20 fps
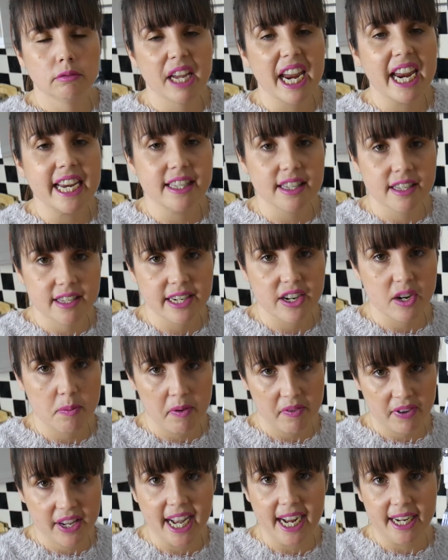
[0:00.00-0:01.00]
It's the syrup
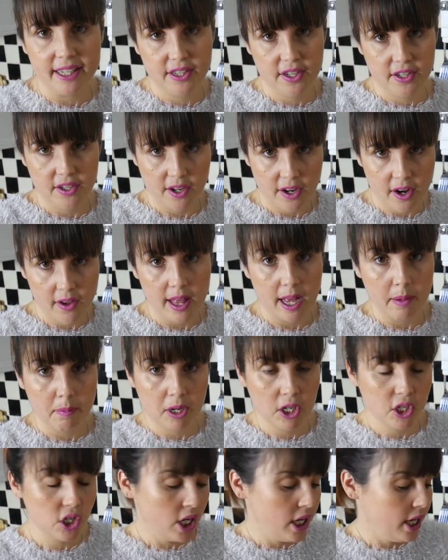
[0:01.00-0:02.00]
of a cactus, I know that
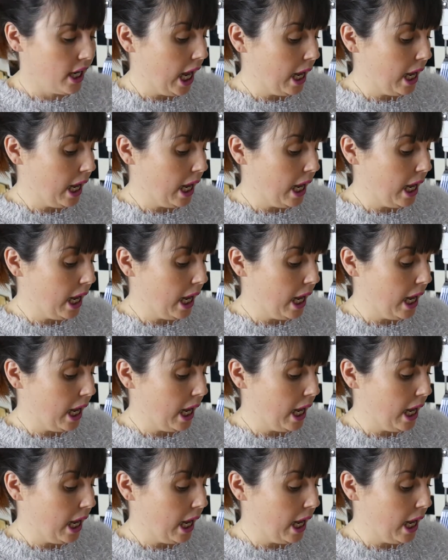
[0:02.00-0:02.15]
much.